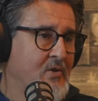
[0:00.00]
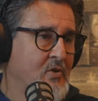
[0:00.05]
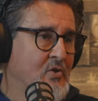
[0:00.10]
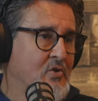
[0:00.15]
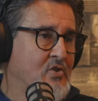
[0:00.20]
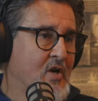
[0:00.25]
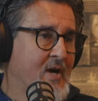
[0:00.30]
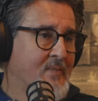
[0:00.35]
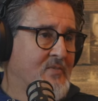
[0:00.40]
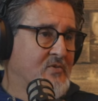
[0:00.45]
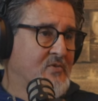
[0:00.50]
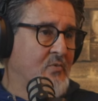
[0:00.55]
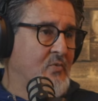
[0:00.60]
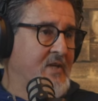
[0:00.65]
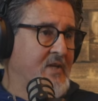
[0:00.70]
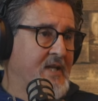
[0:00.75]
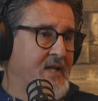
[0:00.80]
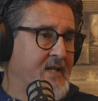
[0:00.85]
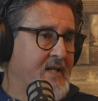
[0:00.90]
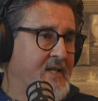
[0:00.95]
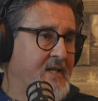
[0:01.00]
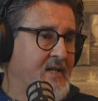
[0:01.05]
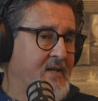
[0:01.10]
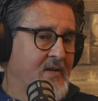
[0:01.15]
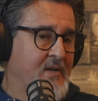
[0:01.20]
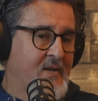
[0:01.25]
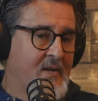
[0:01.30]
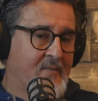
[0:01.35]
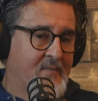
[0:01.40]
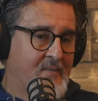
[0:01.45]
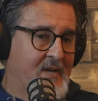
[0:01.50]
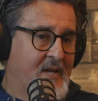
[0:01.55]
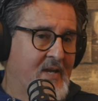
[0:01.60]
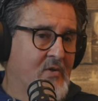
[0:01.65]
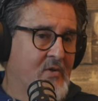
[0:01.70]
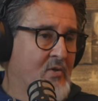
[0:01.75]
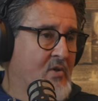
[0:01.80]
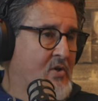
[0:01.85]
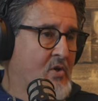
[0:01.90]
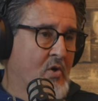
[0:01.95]
your job is to win it
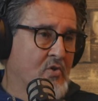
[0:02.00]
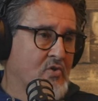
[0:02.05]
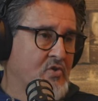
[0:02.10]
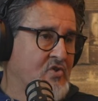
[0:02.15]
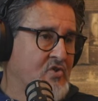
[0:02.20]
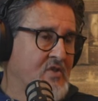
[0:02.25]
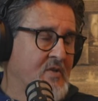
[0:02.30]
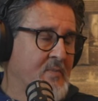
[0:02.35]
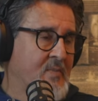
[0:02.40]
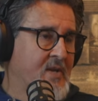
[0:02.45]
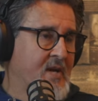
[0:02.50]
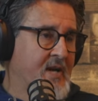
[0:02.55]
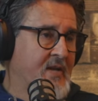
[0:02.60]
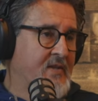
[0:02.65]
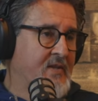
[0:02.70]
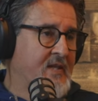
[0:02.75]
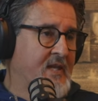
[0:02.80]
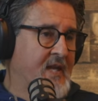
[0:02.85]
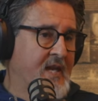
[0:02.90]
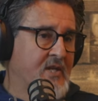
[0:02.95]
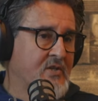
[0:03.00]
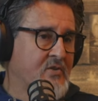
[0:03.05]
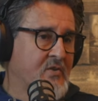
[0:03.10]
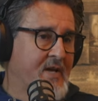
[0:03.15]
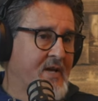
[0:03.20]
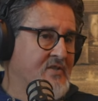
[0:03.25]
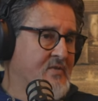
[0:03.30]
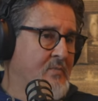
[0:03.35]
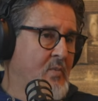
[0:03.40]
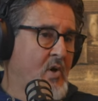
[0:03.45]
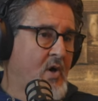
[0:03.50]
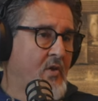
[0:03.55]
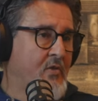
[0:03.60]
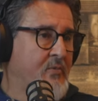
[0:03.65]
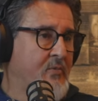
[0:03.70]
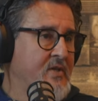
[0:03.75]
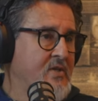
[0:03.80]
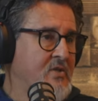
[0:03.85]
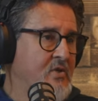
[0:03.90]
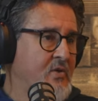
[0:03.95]
and the coach will sit behind the cage, go, that's a ball,
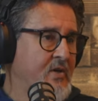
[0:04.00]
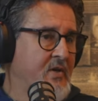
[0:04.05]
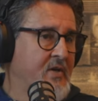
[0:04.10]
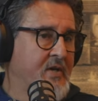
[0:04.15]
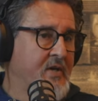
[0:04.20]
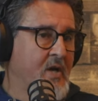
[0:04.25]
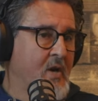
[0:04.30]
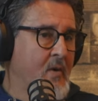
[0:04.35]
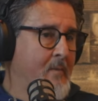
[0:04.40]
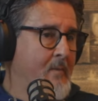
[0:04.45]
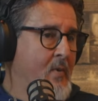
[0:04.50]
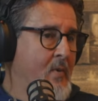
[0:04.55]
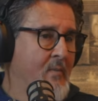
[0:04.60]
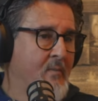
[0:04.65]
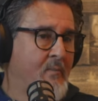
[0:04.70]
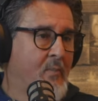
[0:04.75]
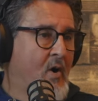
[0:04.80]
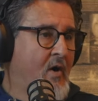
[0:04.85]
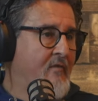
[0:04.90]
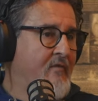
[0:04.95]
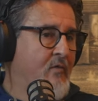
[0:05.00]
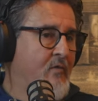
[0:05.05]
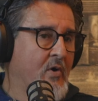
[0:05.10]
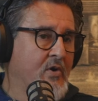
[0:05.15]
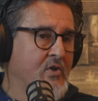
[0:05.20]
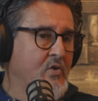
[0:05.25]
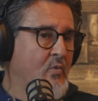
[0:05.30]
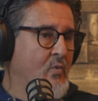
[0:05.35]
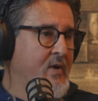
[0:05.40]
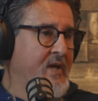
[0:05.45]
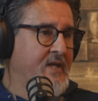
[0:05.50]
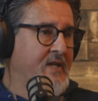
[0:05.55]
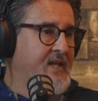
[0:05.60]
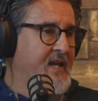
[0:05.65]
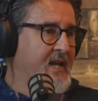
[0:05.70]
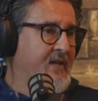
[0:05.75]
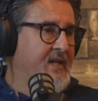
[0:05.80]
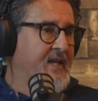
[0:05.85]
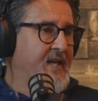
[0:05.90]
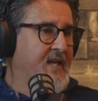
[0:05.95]
three, two, here you go. Boom, ball four, you win,
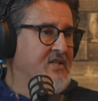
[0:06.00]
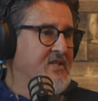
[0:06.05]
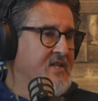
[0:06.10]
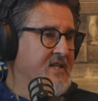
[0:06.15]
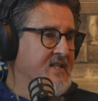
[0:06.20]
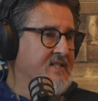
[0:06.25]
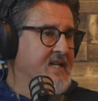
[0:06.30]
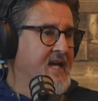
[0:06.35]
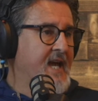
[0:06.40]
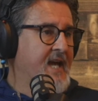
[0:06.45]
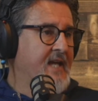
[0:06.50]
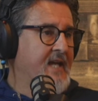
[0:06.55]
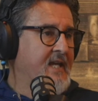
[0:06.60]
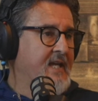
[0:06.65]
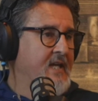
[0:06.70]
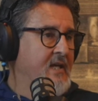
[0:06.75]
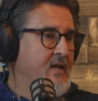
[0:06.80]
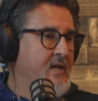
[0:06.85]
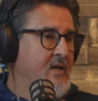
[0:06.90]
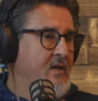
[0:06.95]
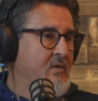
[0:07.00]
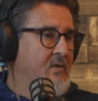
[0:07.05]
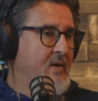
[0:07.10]
get out of cage, next guy. Mm-hmm.